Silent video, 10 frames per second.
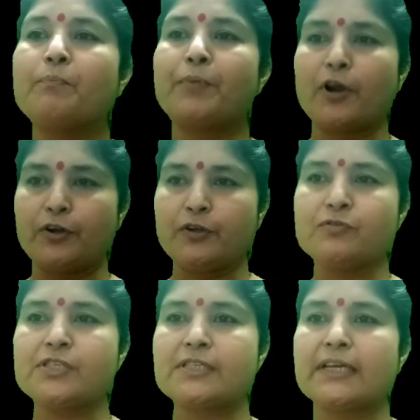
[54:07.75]

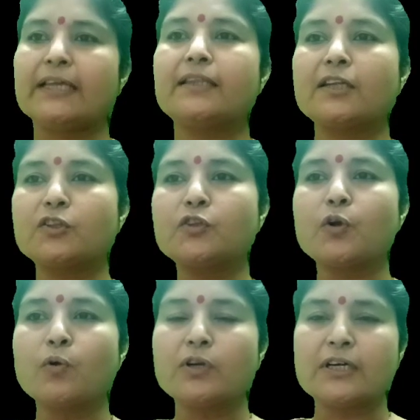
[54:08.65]
produced in the
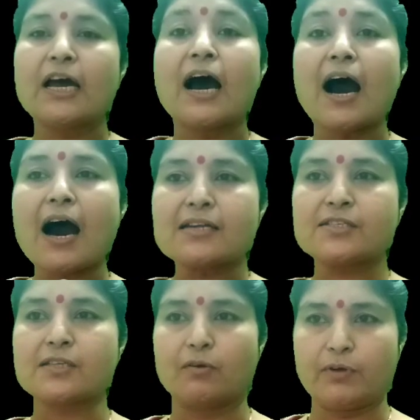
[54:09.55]
throat, harsh
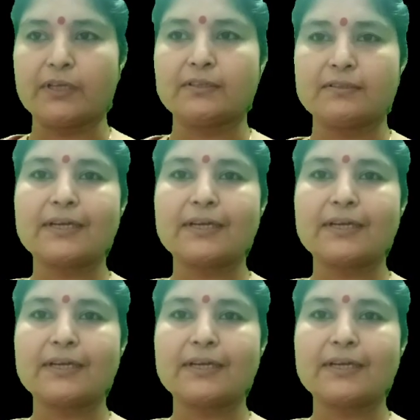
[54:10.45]
sounding.